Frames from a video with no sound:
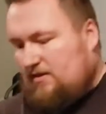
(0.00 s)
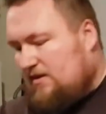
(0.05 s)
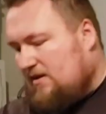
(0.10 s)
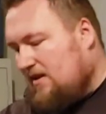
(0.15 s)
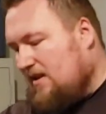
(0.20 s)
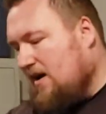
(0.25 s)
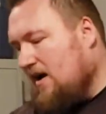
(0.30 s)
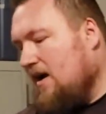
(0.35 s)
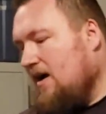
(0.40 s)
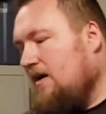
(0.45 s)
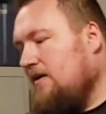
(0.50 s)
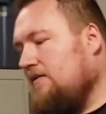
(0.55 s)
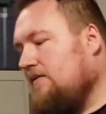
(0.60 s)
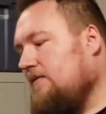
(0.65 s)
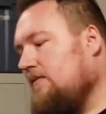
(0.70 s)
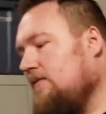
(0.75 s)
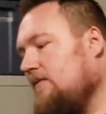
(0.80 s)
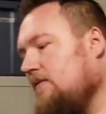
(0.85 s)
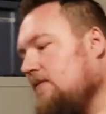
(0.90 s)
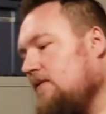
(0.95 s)
not
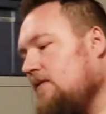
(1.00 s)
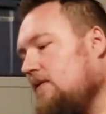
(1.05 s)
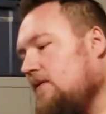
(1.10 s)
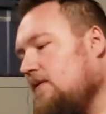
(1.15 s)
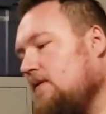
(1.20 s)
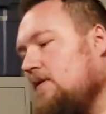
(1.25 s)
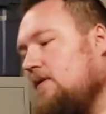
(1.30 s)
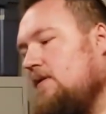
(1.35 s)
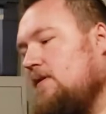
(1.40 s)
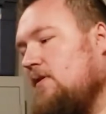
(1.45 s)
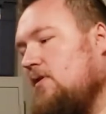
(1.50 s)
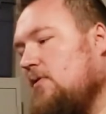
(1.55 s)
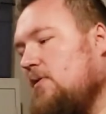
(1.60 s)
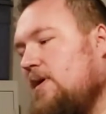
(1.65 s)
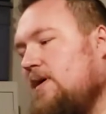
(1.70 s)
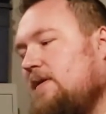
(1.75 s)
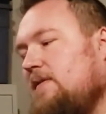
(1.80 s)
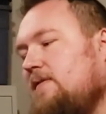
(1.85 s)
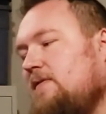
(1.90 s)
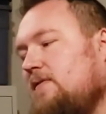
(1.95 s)

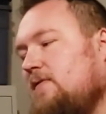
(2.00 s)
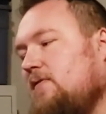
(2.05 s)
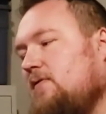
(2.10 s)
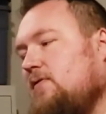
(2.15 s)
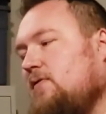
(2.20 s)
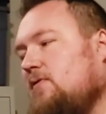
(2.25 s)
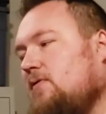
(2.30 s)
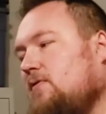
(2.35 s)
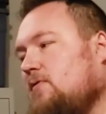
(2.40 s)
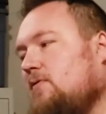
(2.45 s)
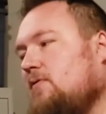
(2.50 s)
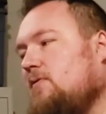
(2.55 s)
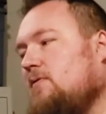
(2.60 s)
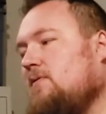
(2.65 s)
going to